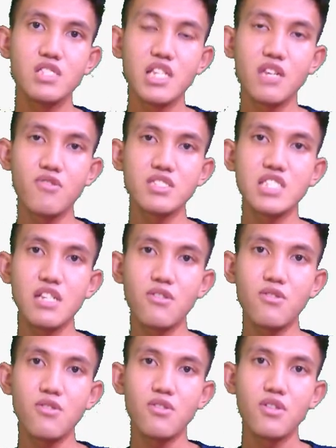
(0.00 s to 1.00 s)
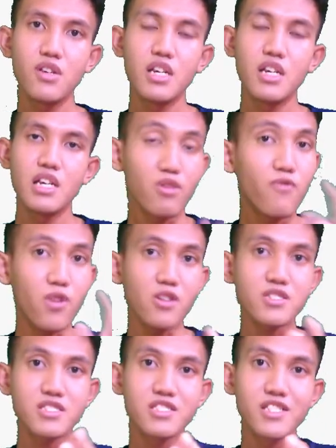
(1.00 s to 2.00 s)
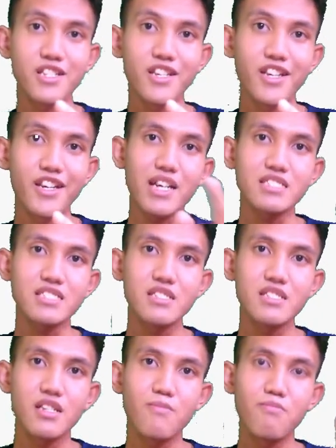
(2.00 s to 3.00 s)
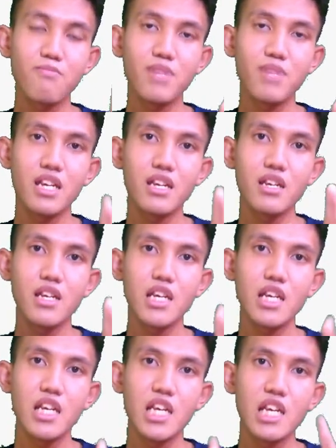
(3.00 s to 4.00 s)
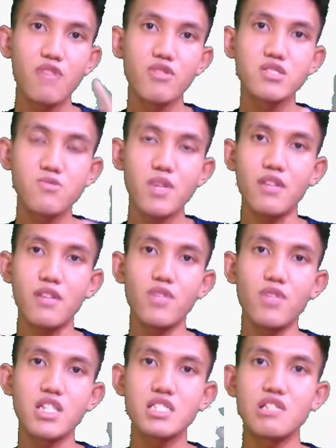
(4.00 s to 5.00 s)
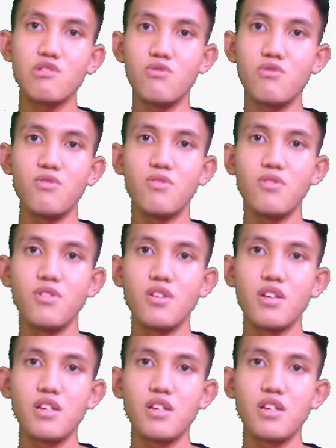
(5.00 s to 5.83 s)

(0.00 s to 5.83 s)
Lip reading: Q equals 0 equal false implies P equals 1, which is true.